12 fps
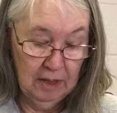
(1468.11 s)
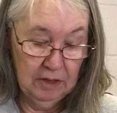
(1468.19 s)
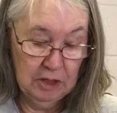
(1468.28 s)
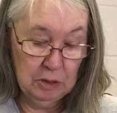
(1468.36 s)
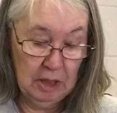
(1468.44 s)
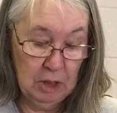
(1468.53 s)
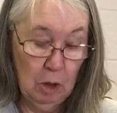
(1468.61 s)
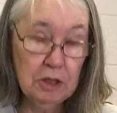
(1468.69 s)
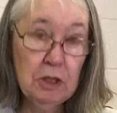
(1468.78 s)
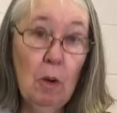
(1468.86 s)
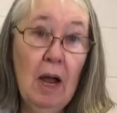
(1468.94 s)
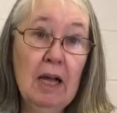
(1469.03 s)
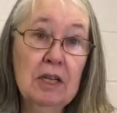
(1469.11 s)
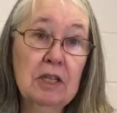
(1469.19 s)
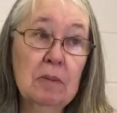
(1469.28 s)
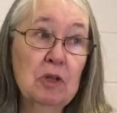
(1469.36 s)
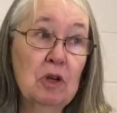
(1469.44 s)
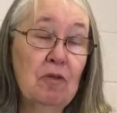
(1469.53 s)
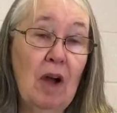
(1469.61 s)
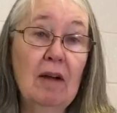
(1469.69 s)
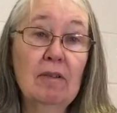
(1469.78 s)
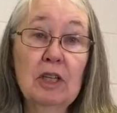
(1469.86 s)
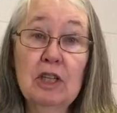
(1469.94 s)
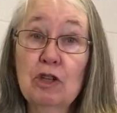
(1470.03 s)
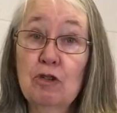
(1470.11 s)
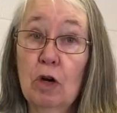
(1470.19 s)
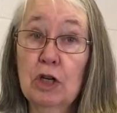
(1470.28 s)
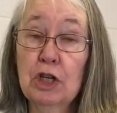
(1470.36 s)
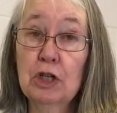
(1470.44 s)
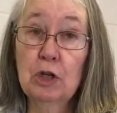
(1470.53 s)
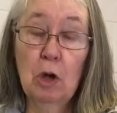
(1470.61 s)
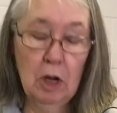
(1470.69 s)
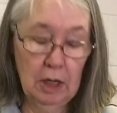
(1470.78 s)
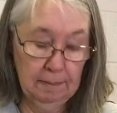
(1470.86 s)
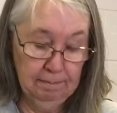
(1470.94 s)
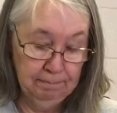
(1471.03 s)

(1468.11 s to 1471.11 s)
It also has some survival instructions on it.